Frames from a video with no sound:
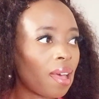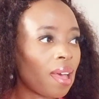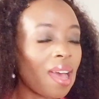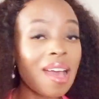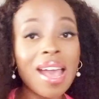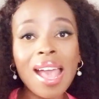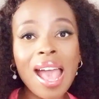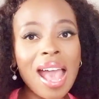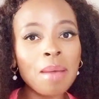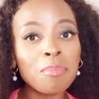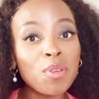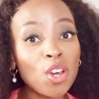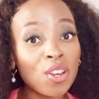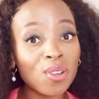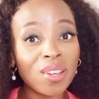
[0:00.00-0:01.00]
I'm
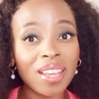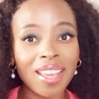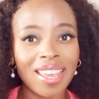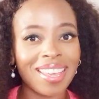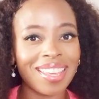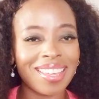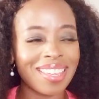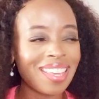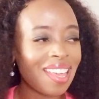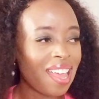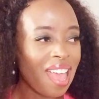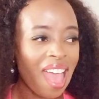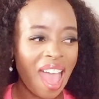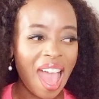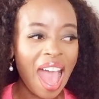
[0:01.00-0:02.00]
not okay.
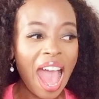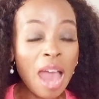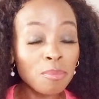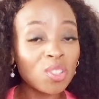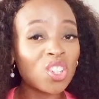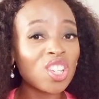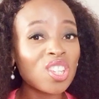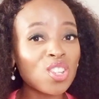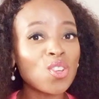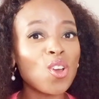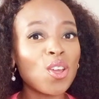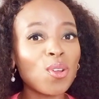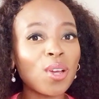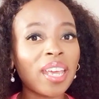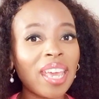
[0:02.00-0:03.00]
I'm just
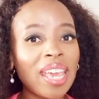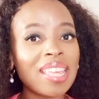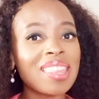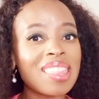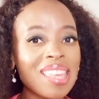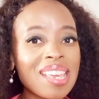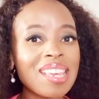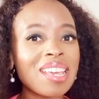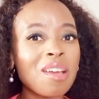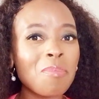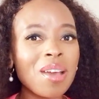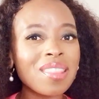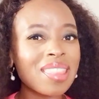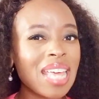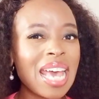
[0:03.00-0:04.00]
not okay thinking
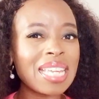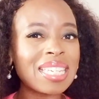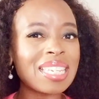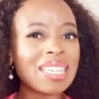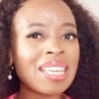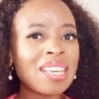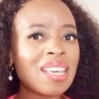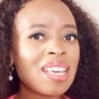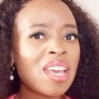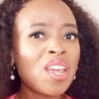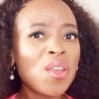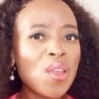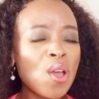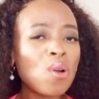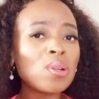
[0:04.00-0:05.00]
about that,
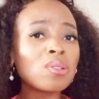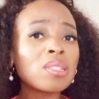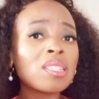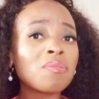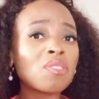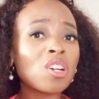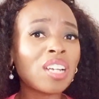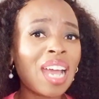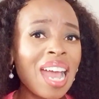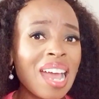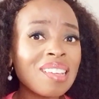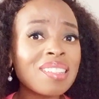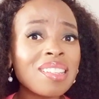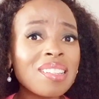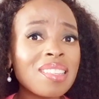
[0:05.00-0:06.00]
knowing that I've got
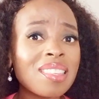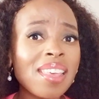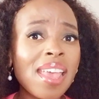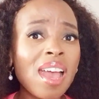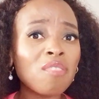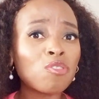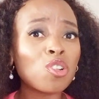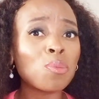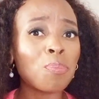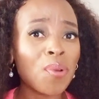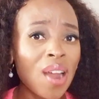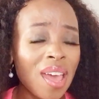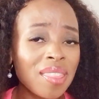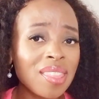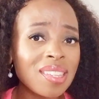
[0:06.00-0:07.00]
cousins there, I've got
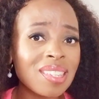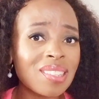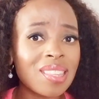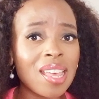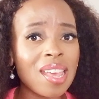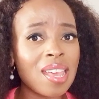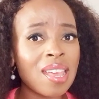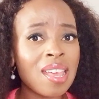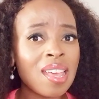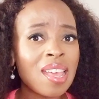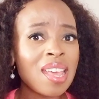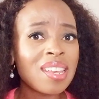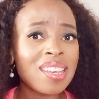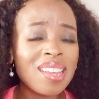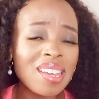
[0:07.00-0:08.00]
brothers there,
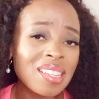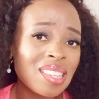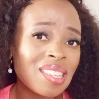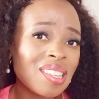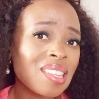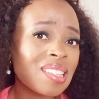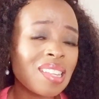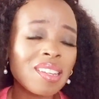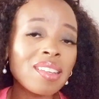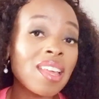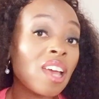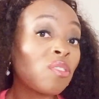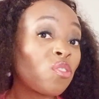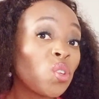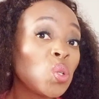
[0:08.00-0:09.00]
nieces and
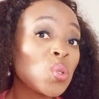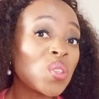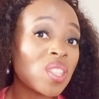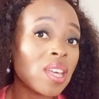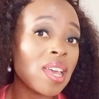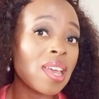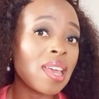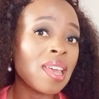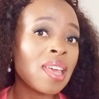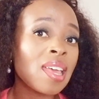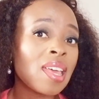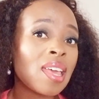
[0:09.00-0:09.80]
nephews there.